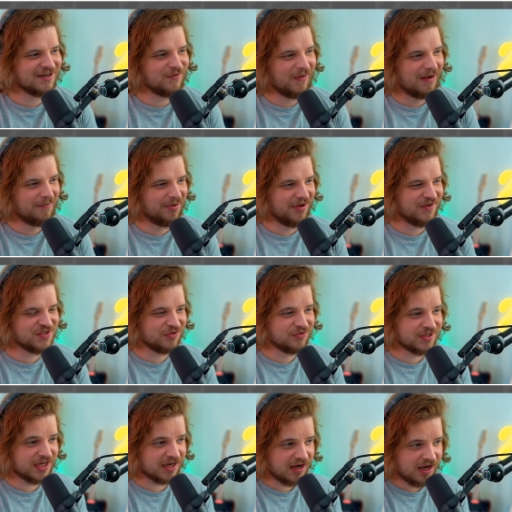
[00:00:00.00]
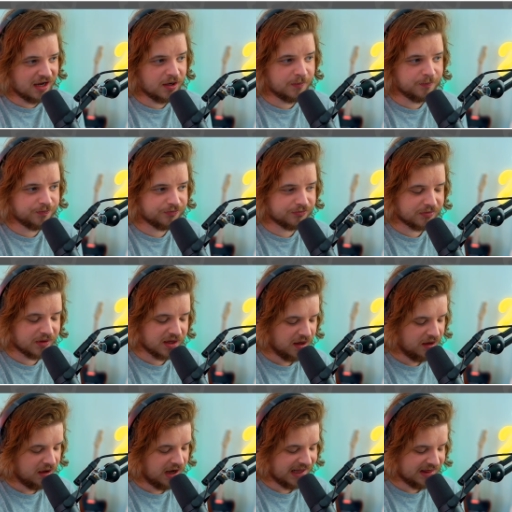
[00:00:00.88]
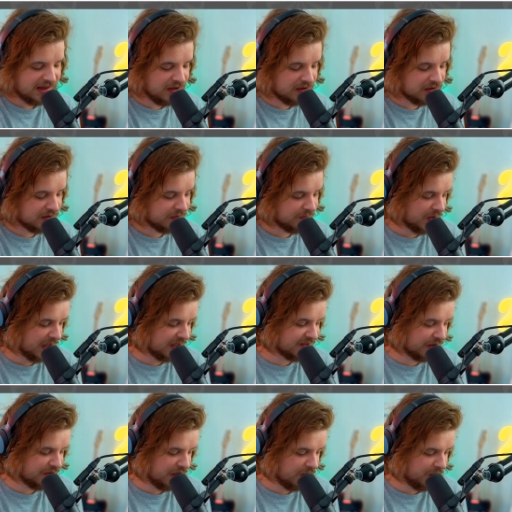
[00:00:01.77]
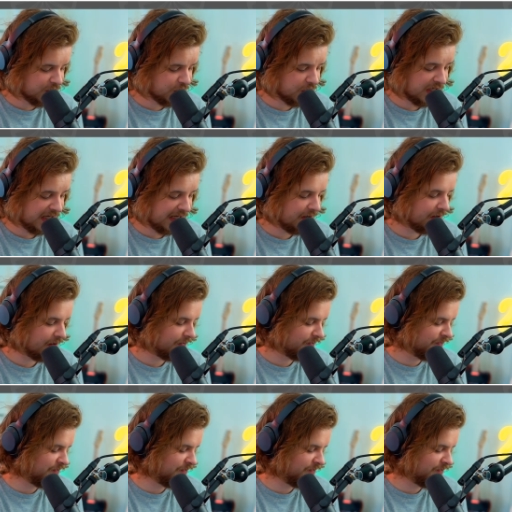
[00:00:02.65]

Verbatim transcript: like one person who's like, um, I think, guys, I think we should eat it.